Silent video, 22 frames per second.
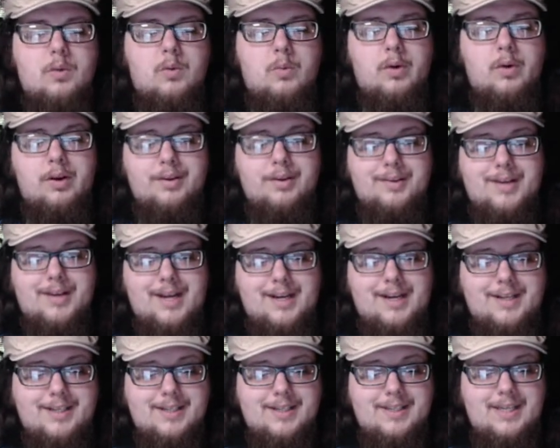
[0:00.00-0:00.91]
where you can
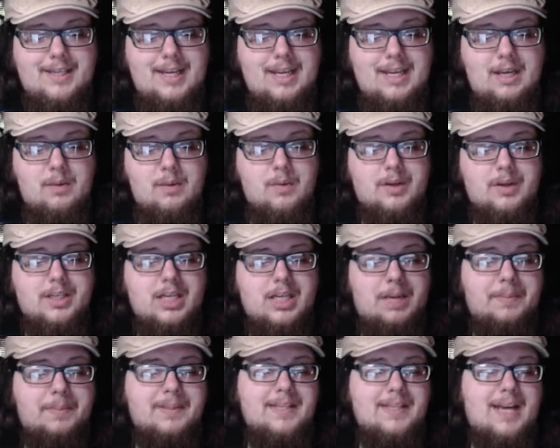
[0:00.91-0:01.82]
kind of see where it's
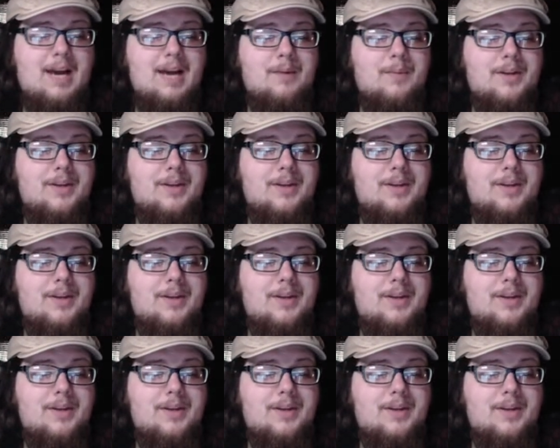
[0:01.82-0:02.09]
coming down,